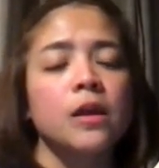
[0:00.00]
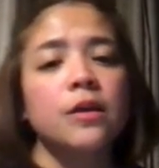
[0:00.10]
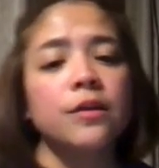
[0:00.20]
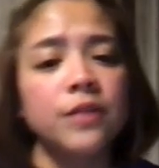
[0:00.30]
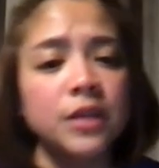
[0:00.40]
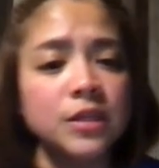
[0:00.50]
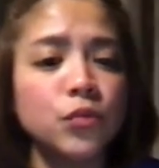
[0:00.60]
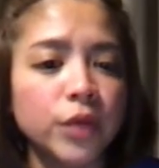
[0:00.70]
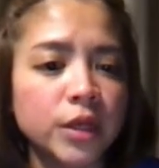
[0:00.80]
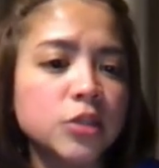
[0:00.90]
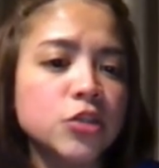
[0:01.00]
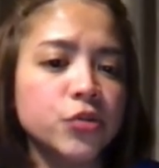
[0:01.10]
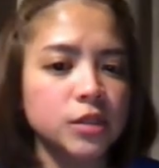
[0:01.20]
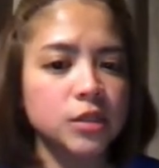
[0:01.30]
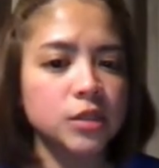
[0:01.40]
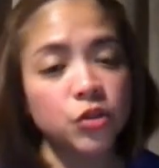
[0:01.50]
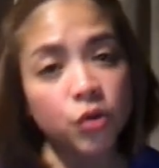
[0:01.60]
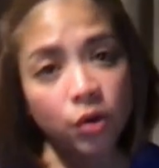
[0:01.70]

This will strengthen your